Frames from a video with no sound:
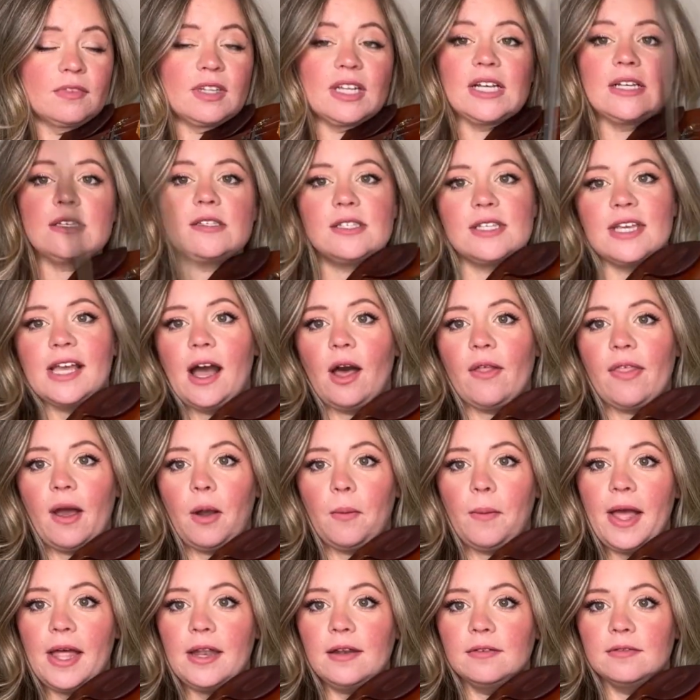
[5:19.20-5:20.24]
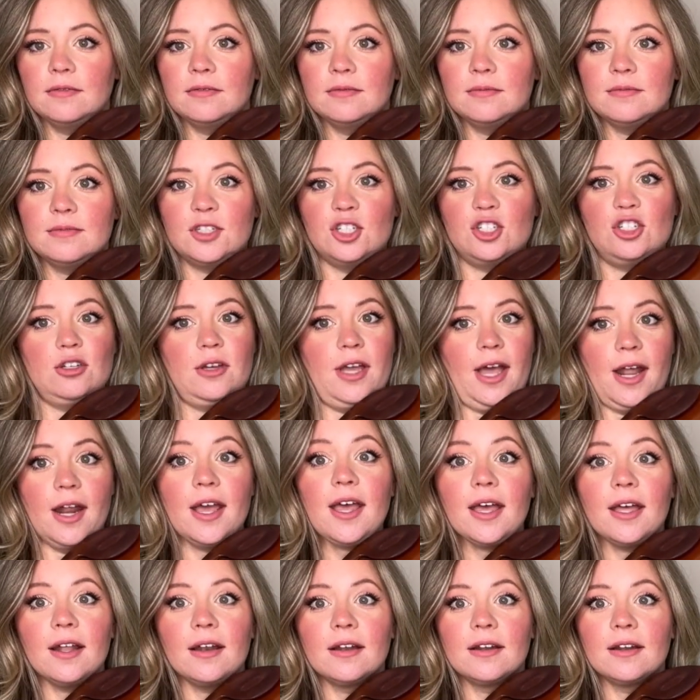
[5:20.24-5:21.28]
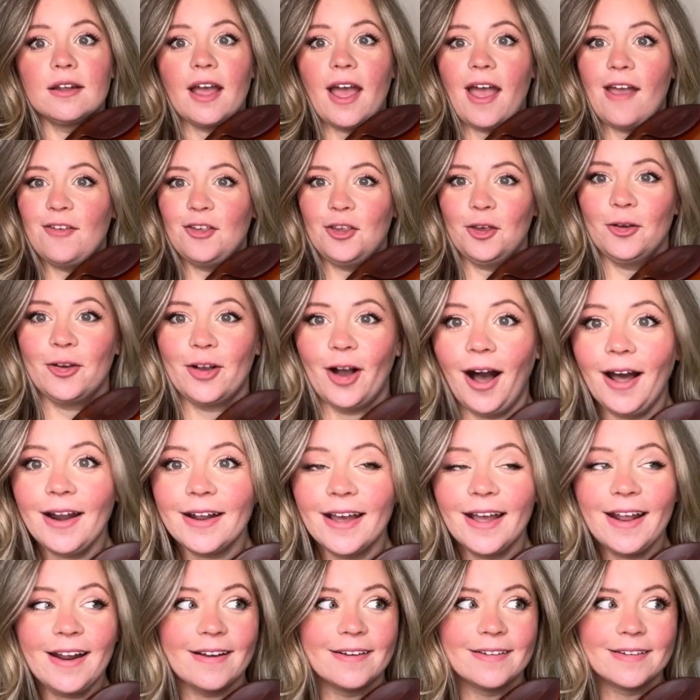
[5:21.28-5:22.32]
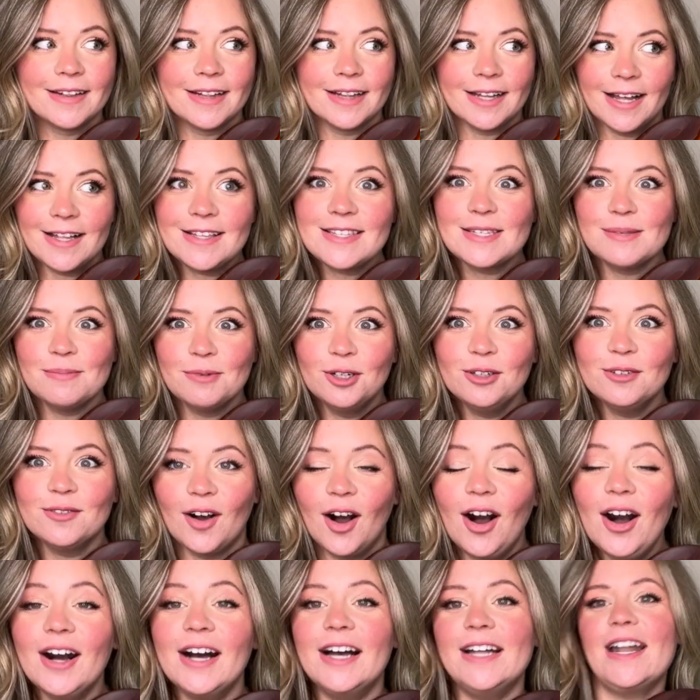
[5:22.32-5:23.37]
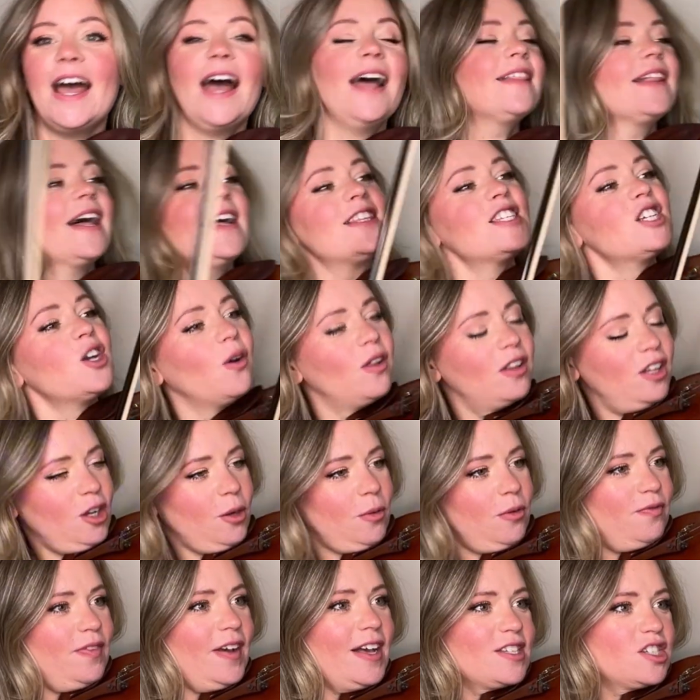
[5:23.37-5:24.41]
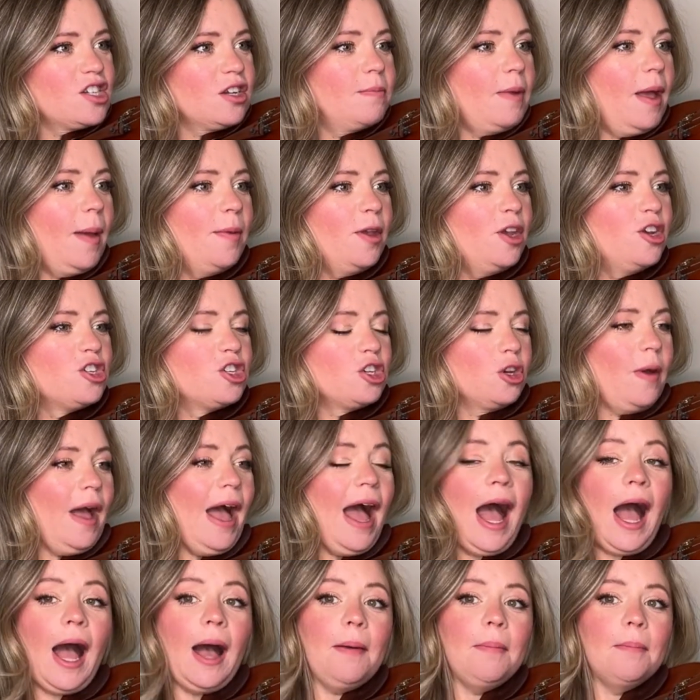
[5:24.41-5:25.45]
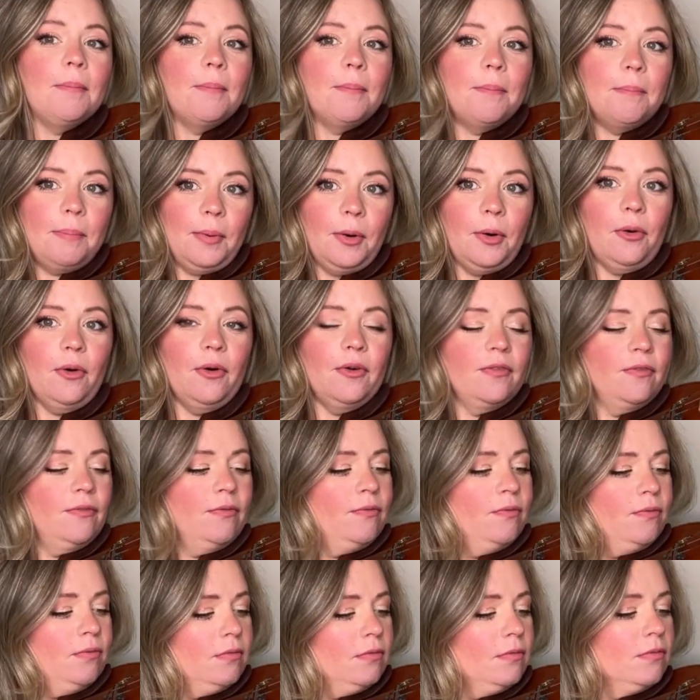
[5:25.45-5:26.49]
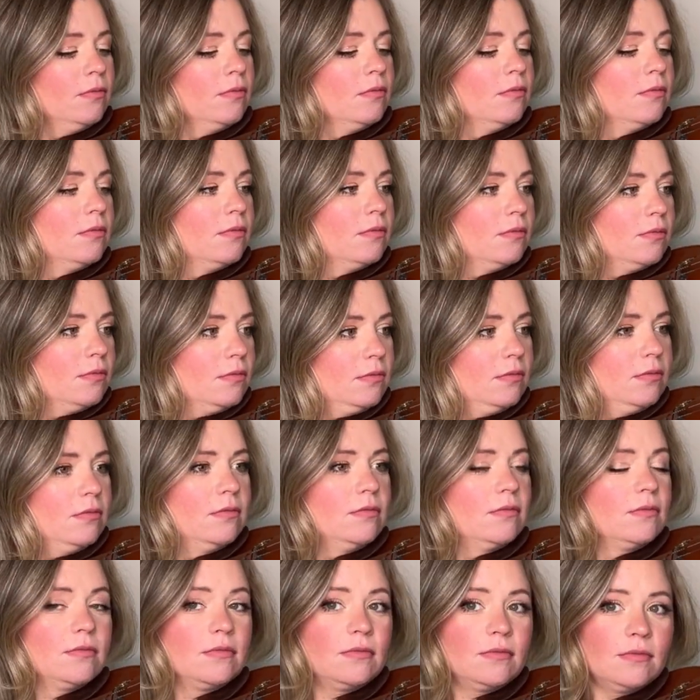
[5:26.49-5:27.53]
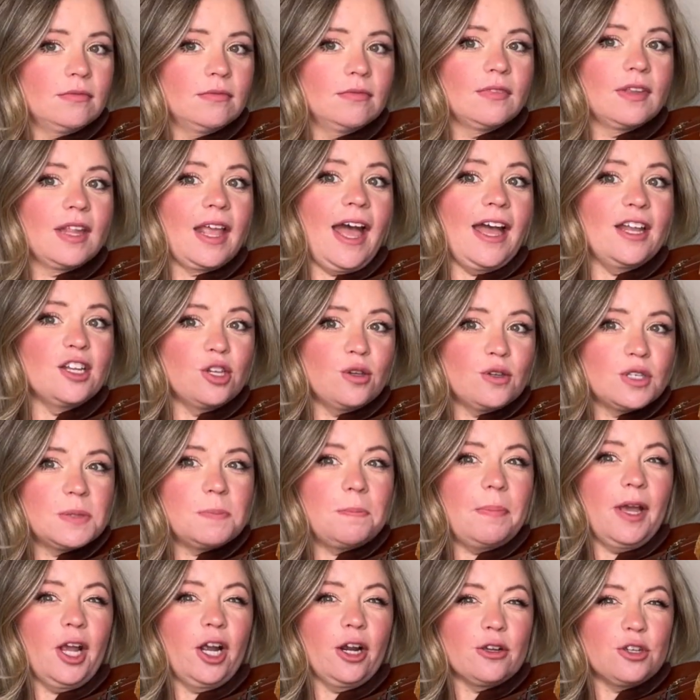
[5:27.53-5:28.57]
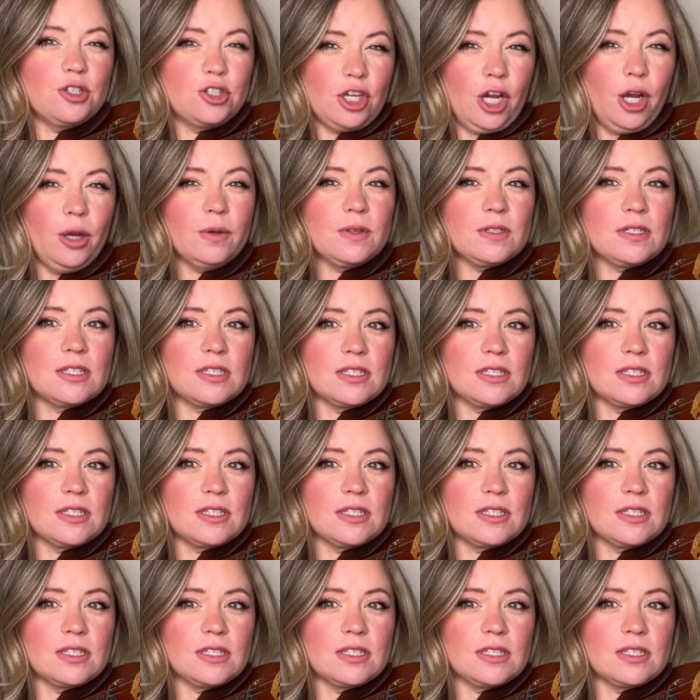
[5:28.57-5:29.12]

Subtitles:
See how that went? Did you get it? If you got it, let's move on and let's go a little bit faster. Maybe you do apple and use bigger strokes